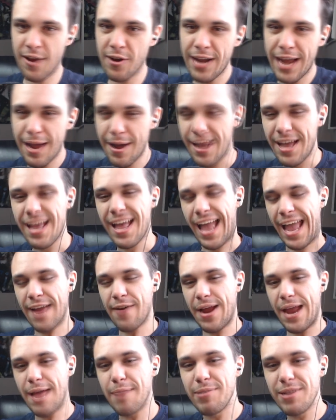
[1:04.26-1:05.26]
and you're and
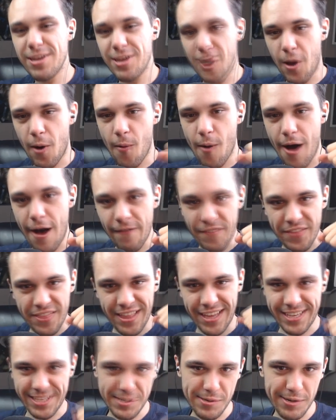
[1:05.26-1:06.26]
you're able to go off and
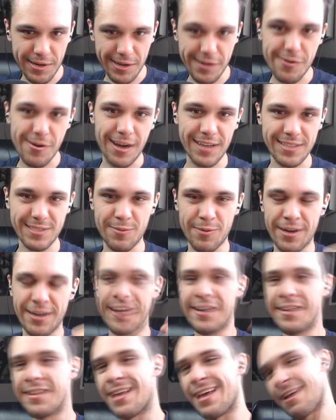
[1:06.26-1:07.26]
like Union Cross and
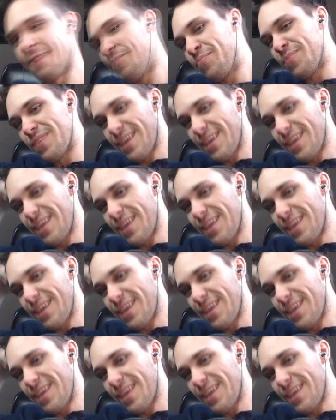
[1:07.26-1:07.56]
whatnot, and like